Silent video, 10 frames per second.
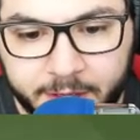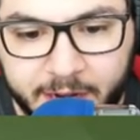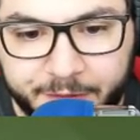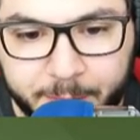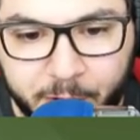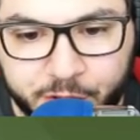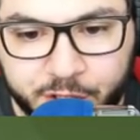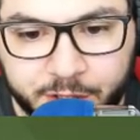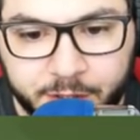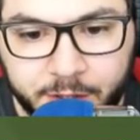
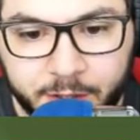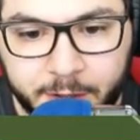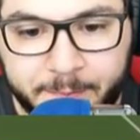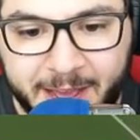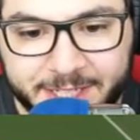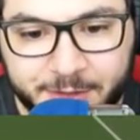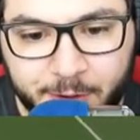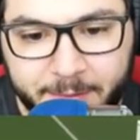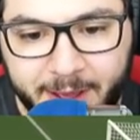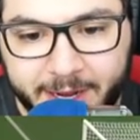Gravenberch, good pass,
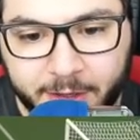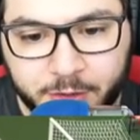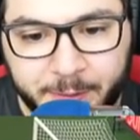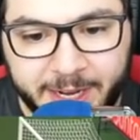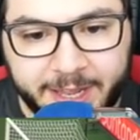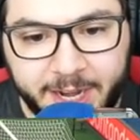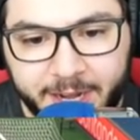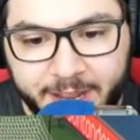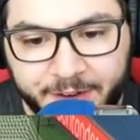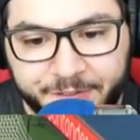right back out to
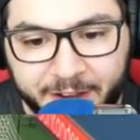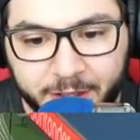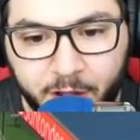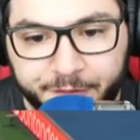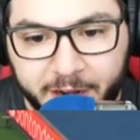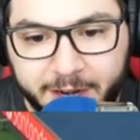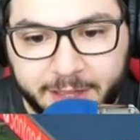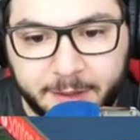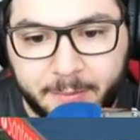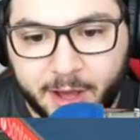Pellegrini. Can he find Löfgren
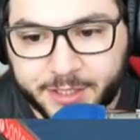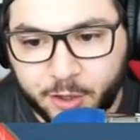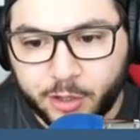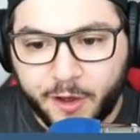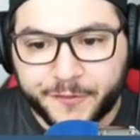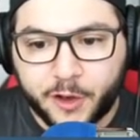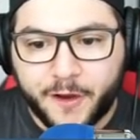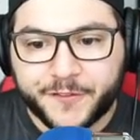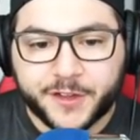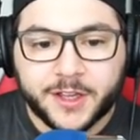in the box? Olaf Löf,